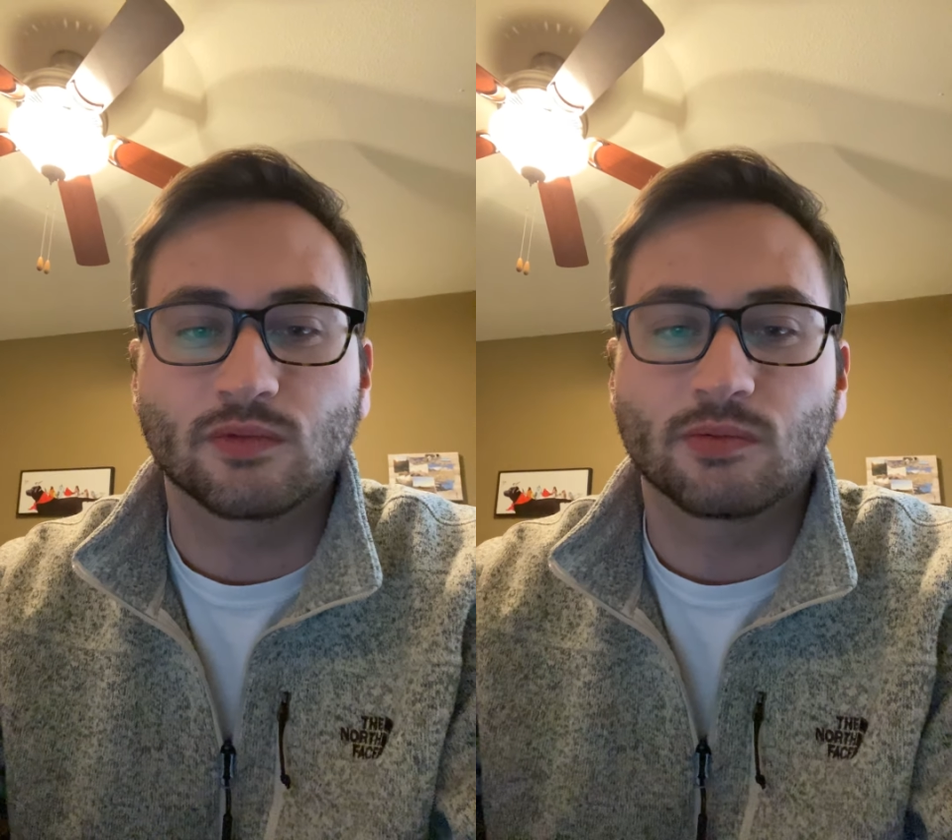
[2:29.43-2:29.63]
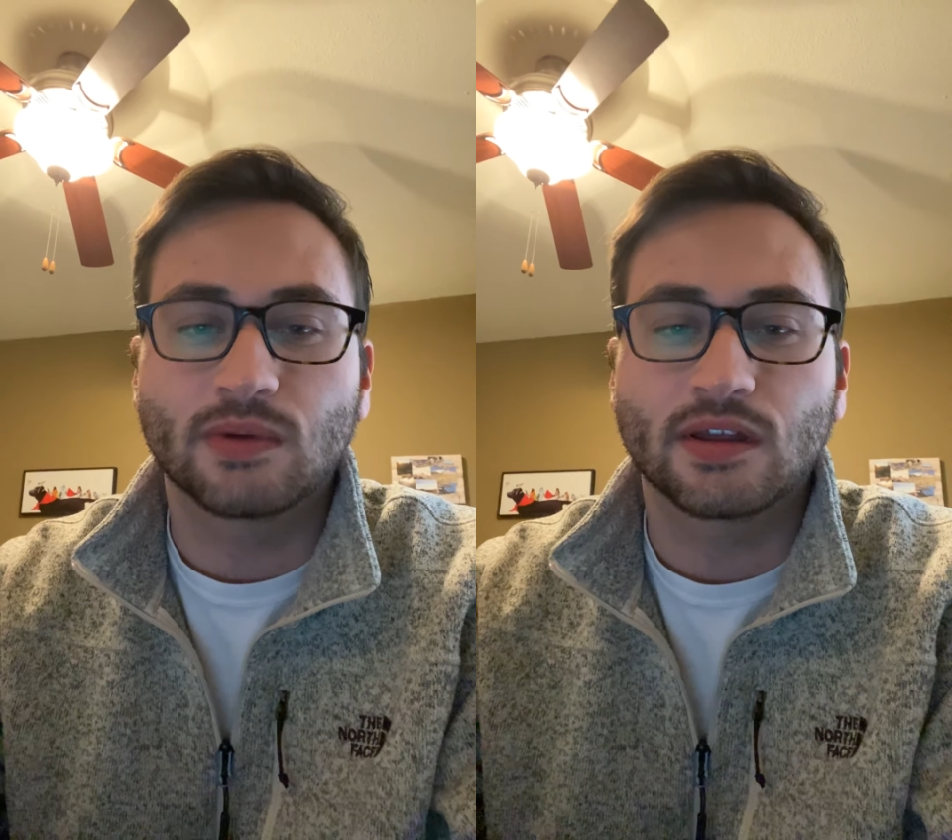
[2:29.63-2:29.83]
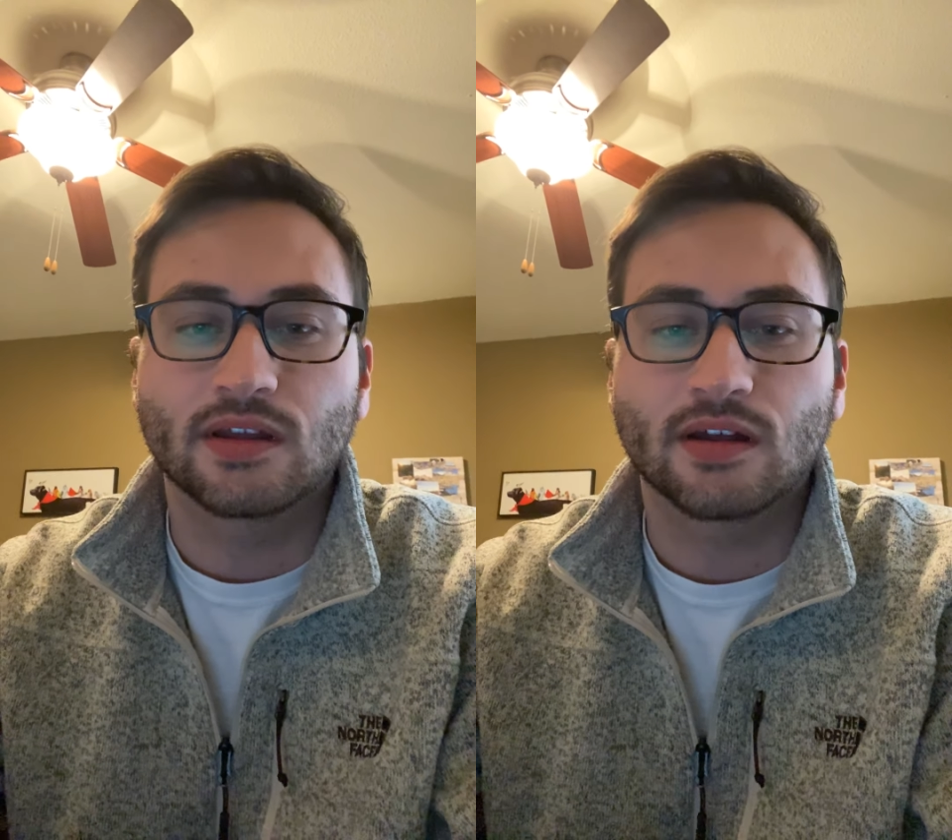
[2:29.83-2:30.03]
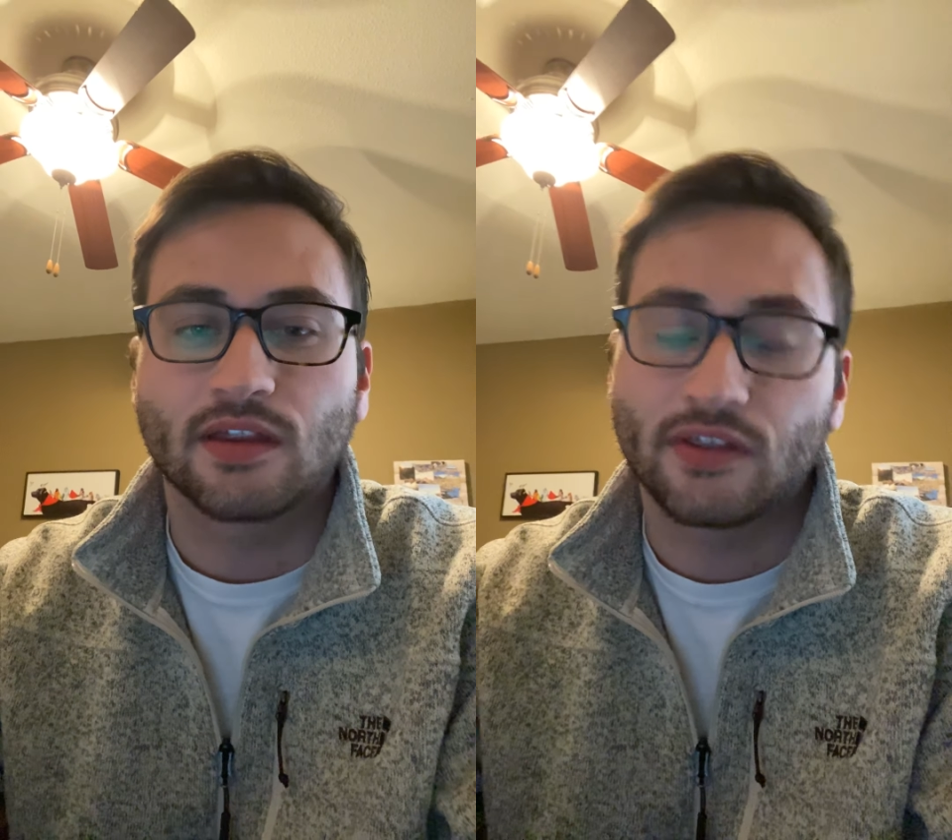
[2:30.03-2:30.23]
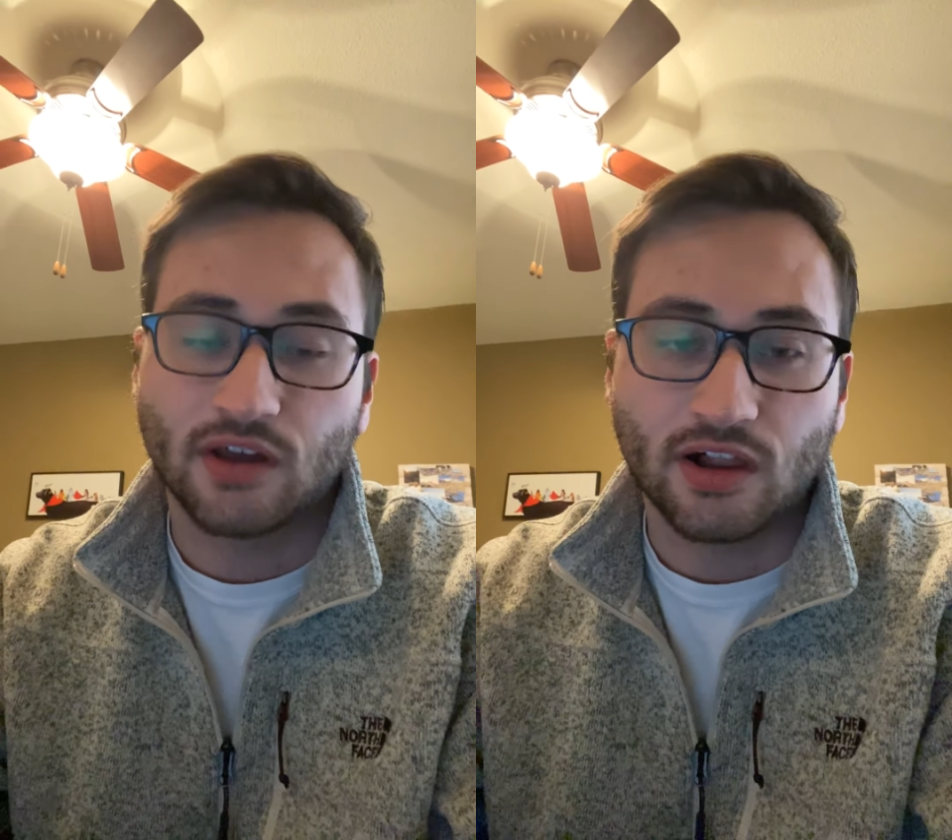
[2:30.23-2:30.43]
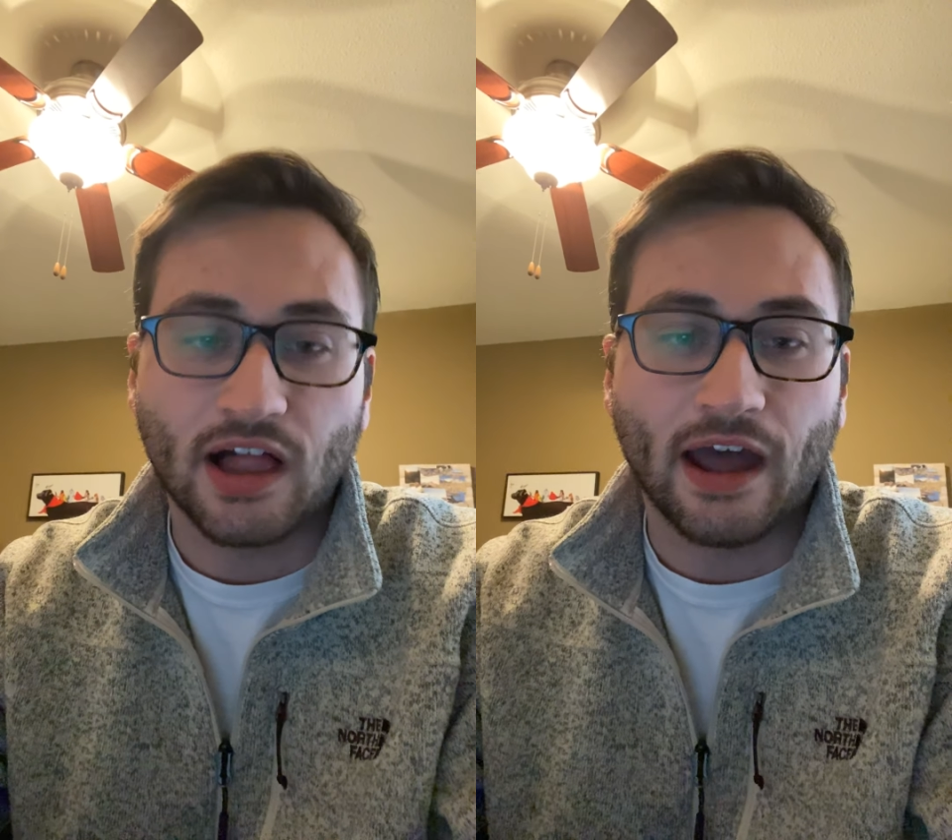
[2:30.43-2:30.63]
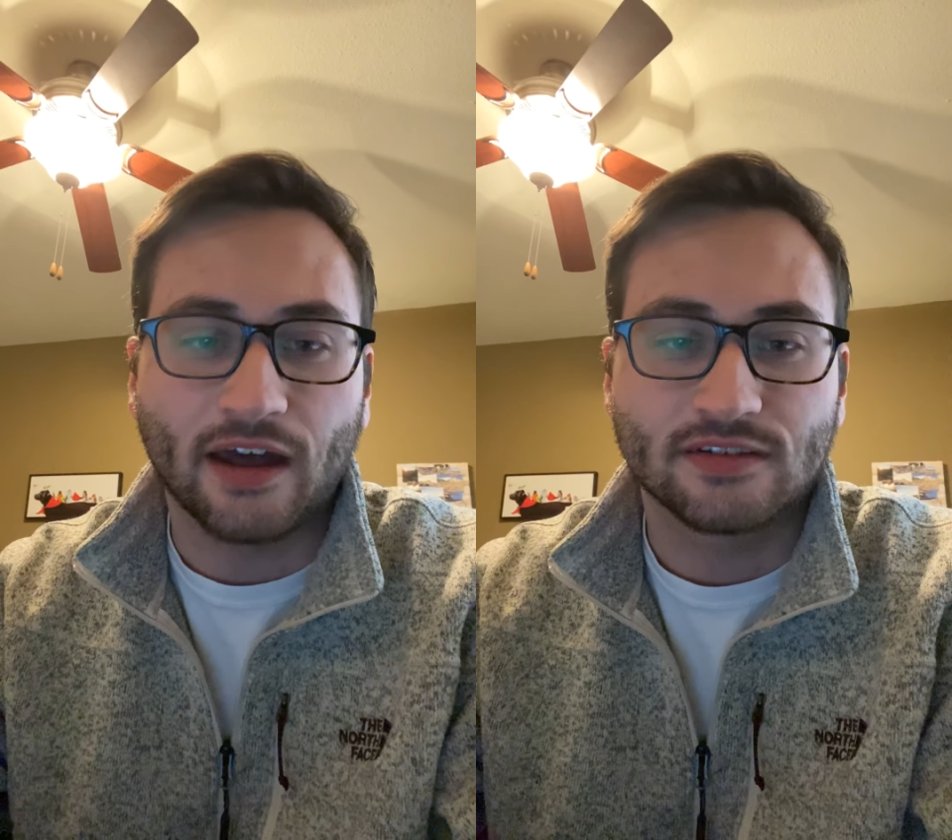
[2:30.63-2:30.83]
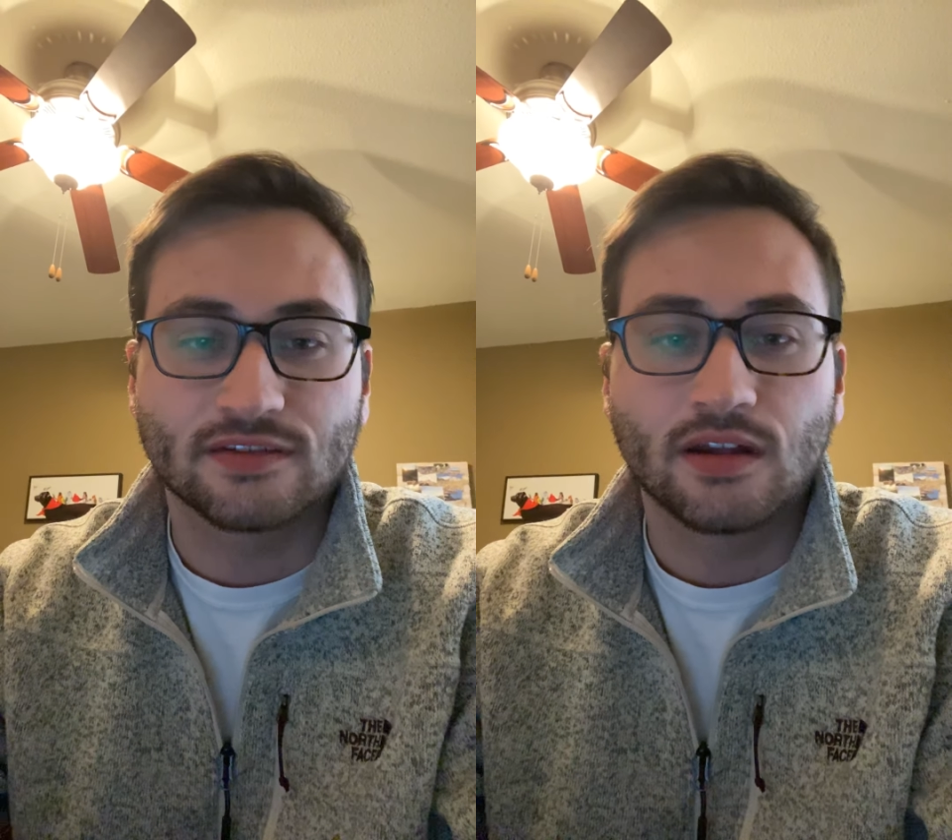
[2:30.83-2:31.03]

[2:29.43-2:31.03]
would be the class,